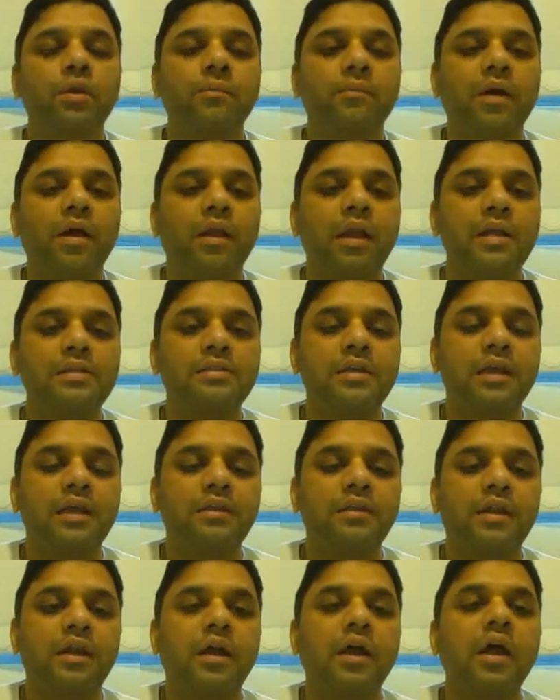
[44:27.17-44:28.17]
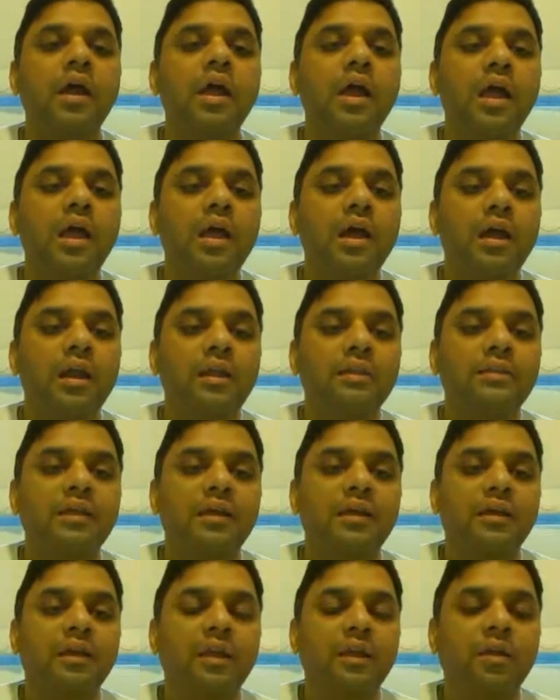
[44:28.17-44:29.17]
Purnima, Rasa Yatra,
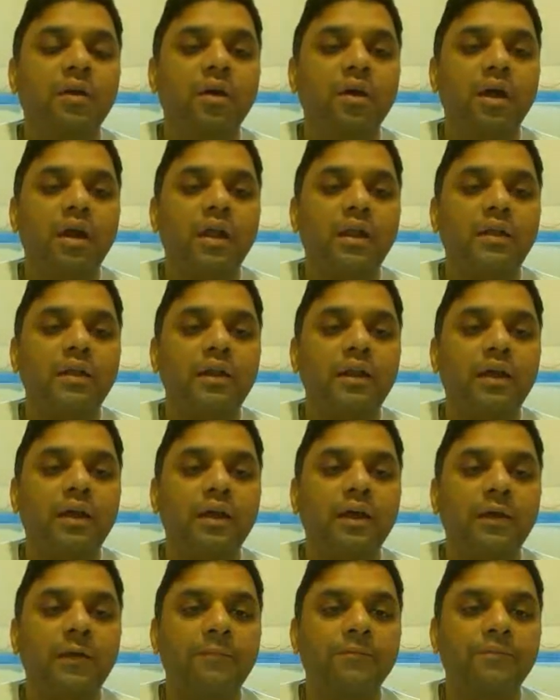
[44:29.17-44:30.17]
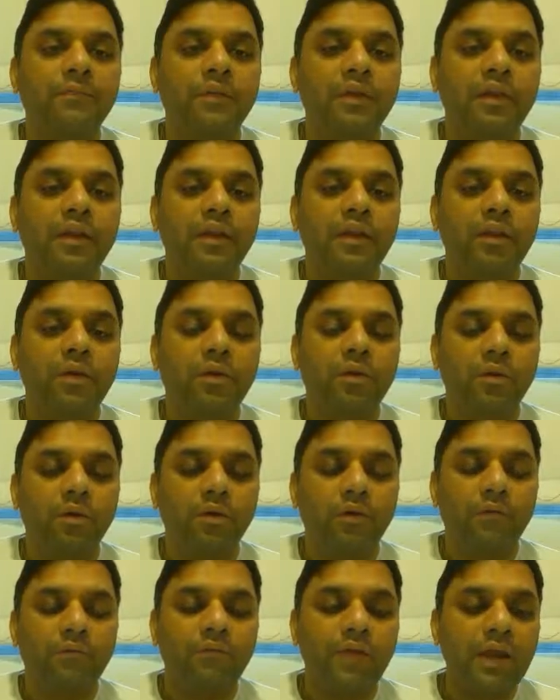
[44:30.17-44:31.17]
and
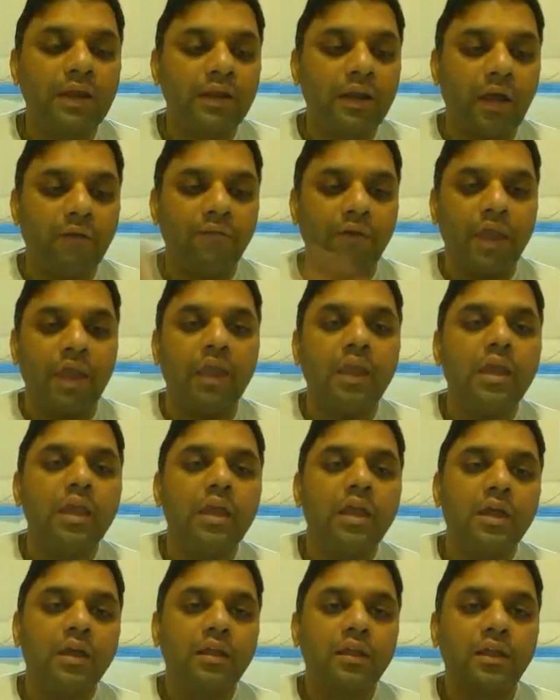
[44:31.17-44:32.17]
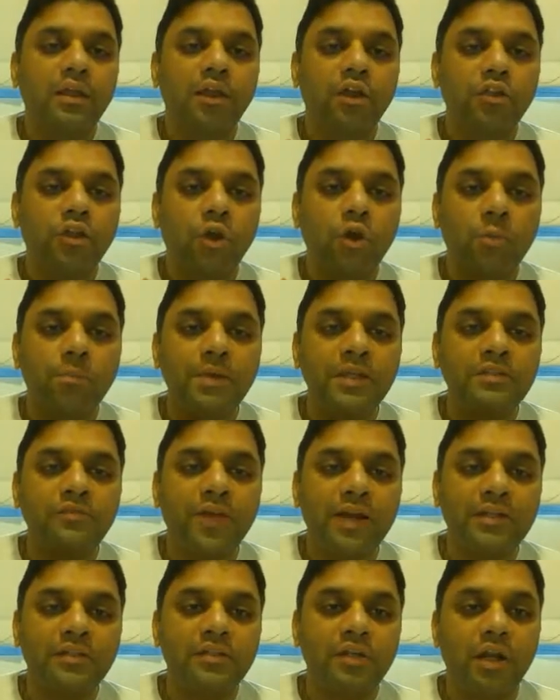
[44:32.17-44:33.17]
went away, the
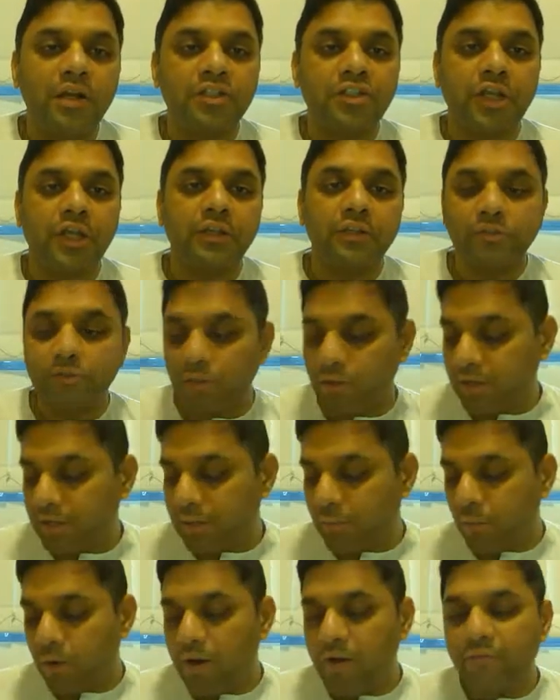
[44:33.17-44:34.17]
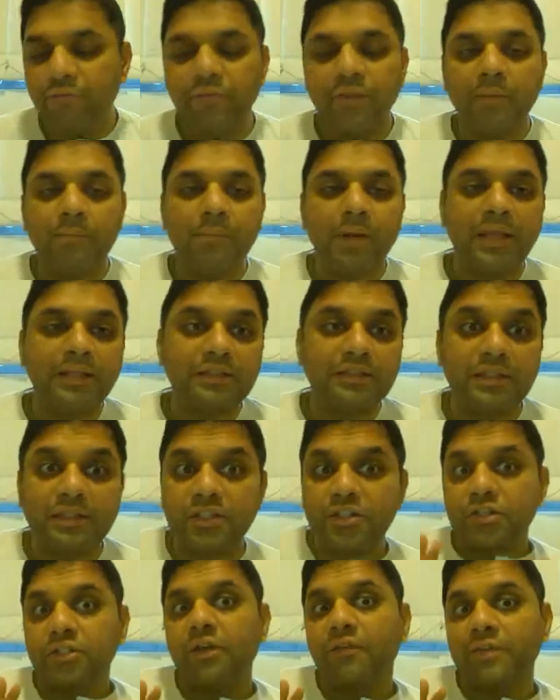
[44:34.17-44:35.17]
gopis went searching. So in one of the
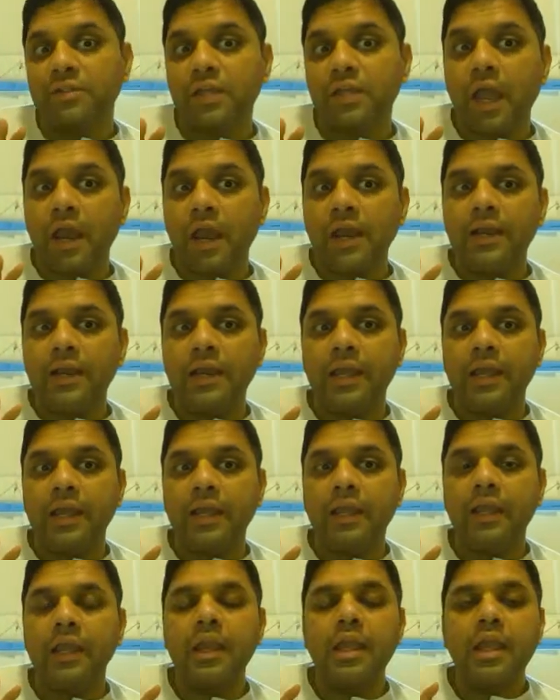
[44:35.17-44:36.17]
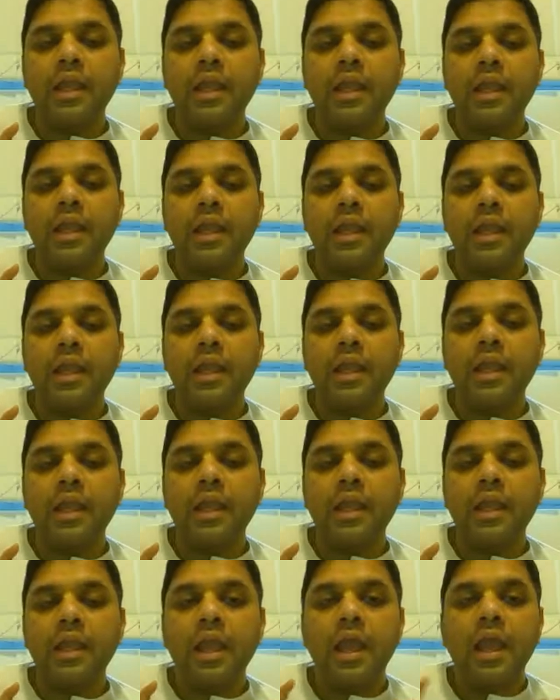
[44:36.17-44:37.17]
places Krishna was hiding, he was
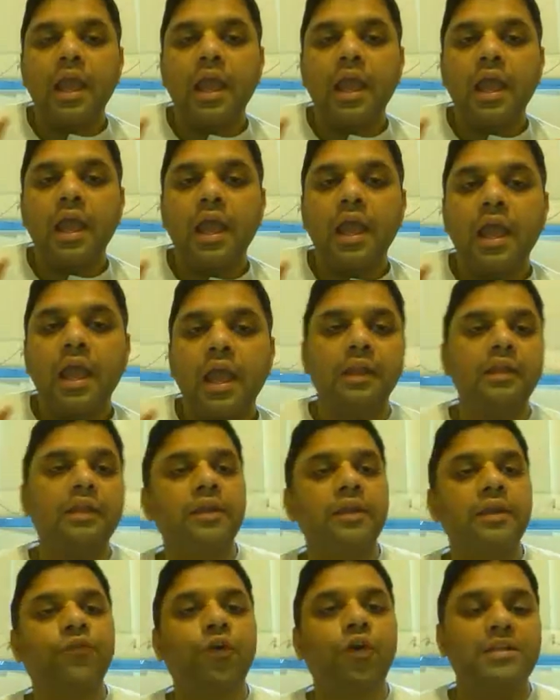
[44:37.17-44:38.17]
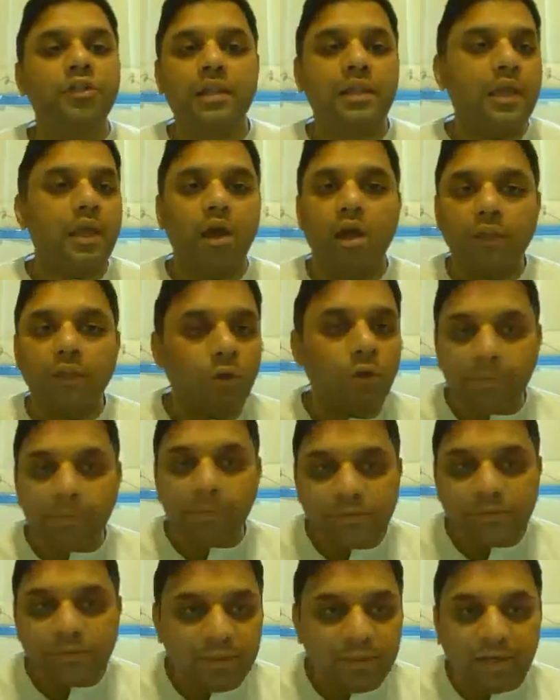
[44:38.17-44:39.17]
showing his 400 form of Vishnu, and all the
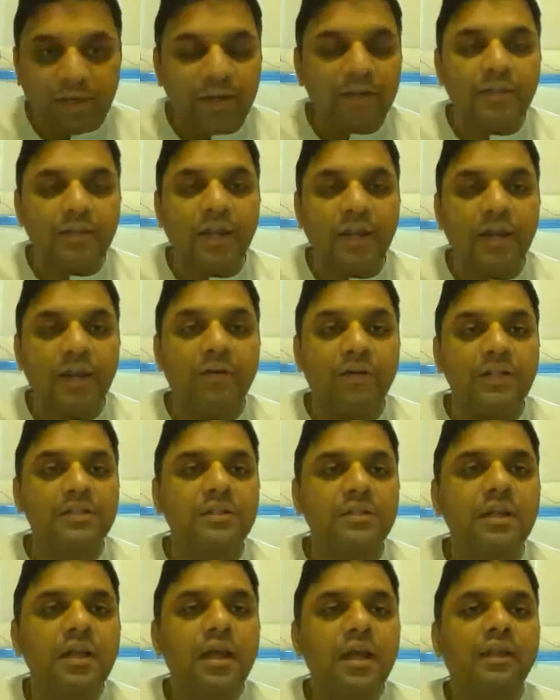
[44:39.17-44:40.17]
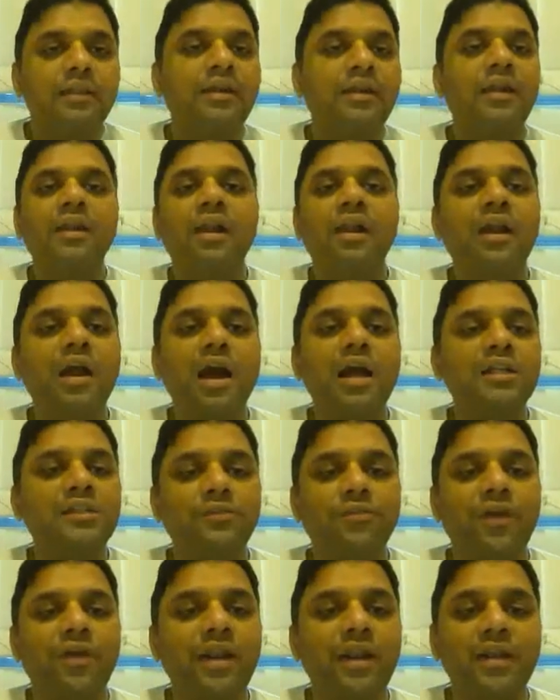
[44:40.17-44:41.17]
gopis, when they did dandavats, they did not
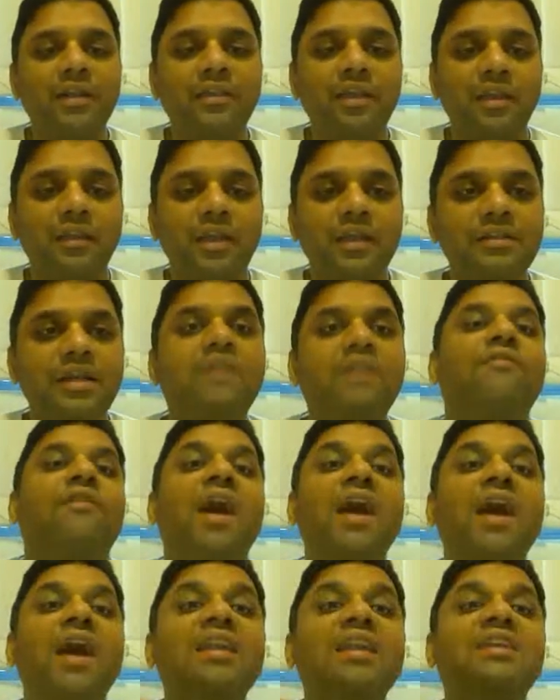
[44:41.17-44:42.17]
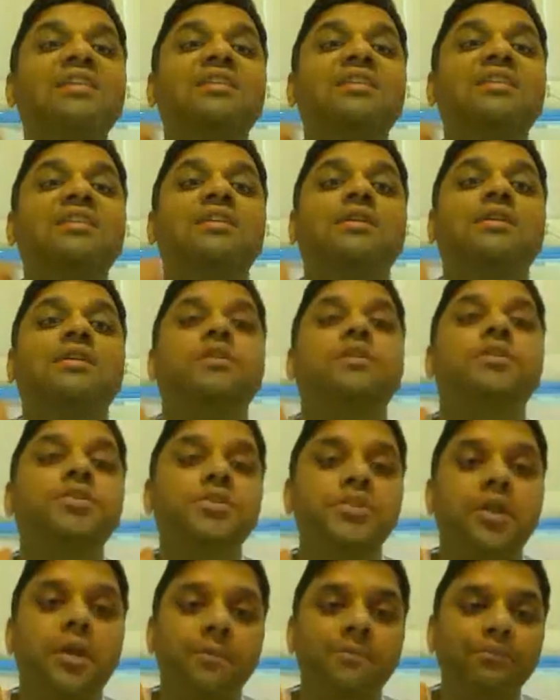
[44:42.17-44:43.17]
ask for anything. They said, where is Krishna?
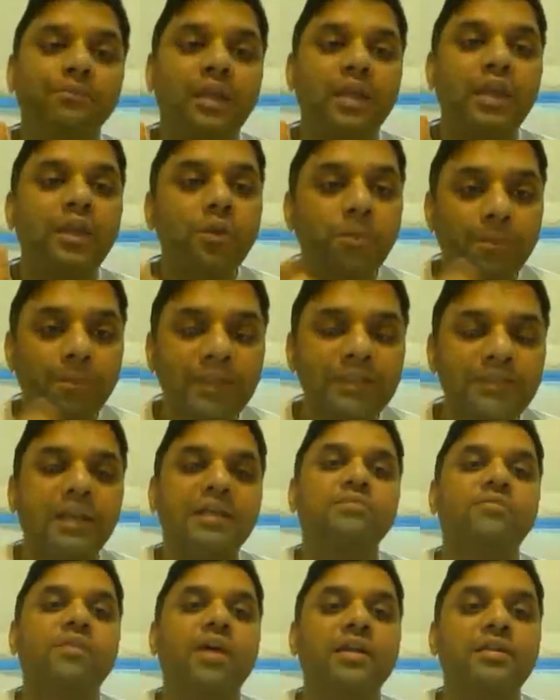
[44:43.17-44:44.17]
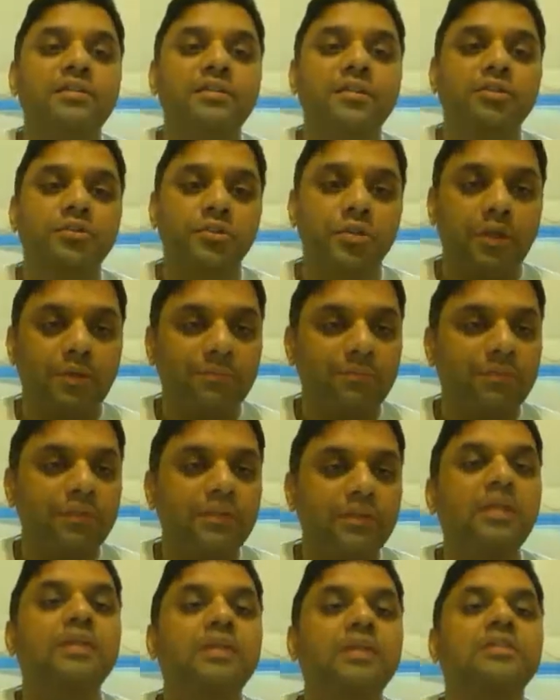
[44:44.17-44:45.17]
Can you please tell us where is Krishna?
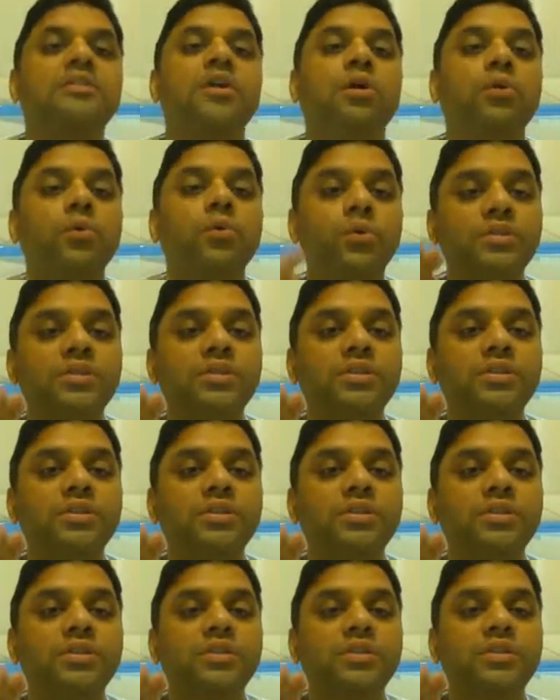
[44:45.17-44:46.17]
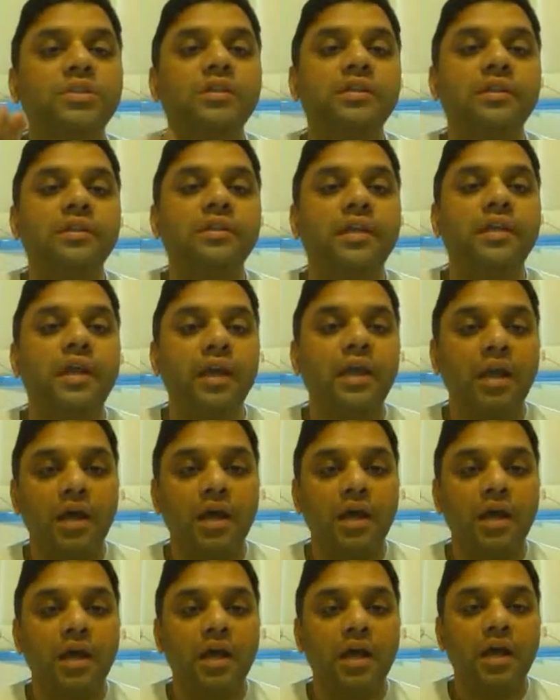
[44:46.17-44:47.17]
Question asked.
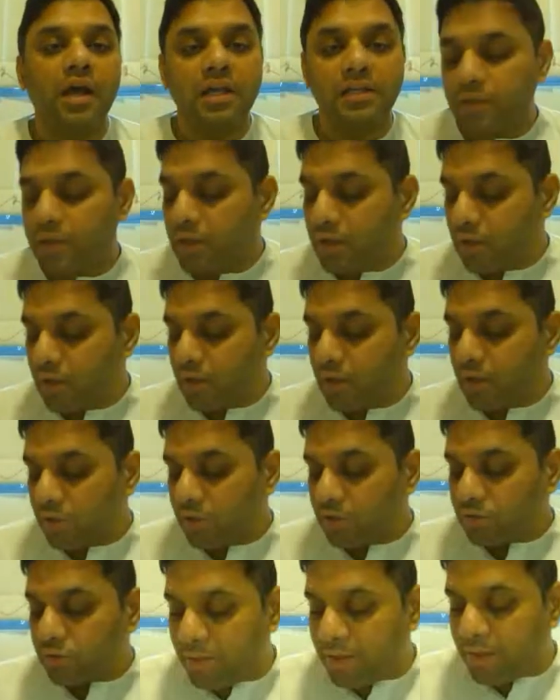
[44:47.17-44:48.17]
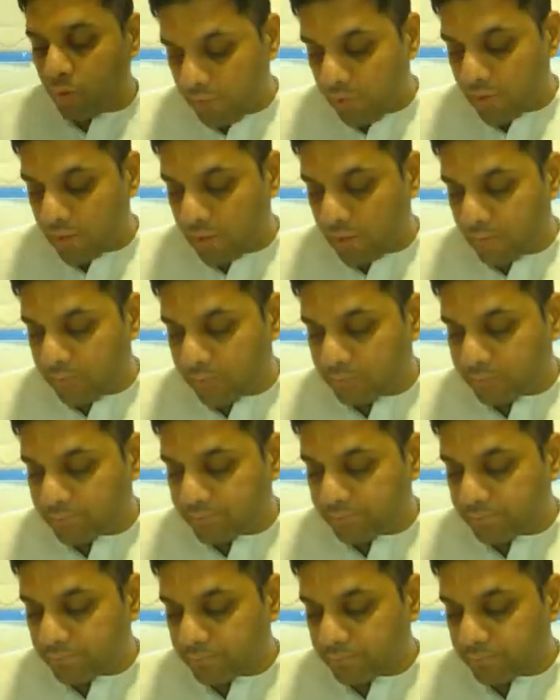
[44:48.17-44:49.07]
That of a devotee.